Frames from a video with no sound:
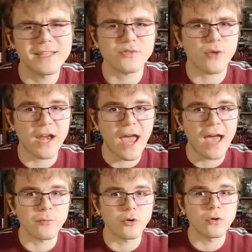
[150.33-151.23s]
That's right,
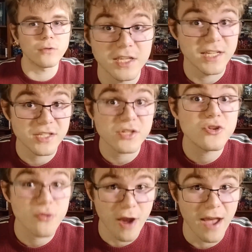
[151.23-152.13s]
Admiral, it's a
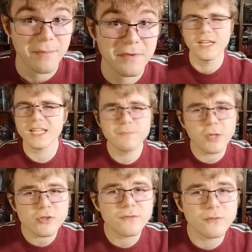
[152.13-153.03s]
trap.
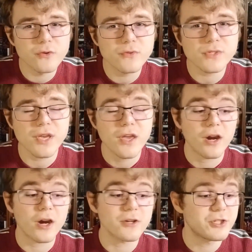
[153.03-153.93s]
Explosive runes
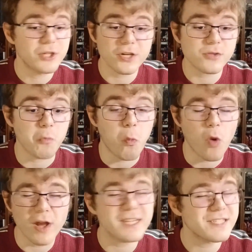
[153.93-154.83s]
are just
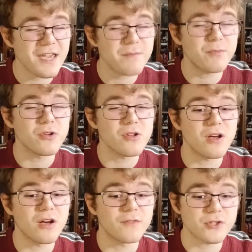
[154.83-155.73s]
one
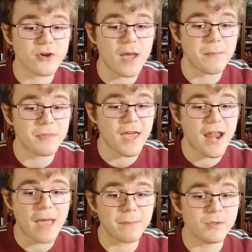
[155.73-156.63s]
example of a trap that
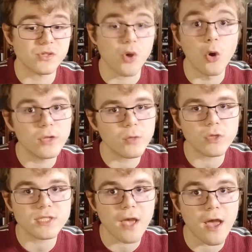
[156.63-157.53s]
happens only
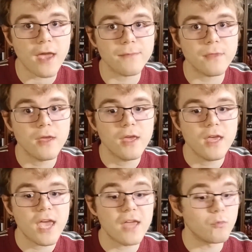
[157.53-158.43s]
one time,
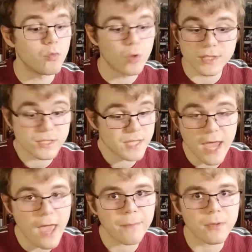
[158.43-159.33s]
and once they
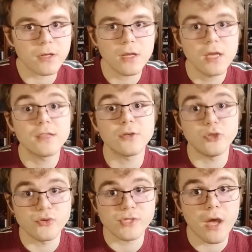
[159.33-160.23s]
happen, they're
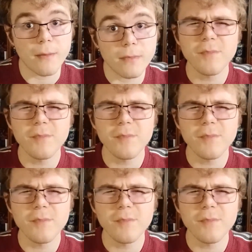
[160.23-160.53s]
used up.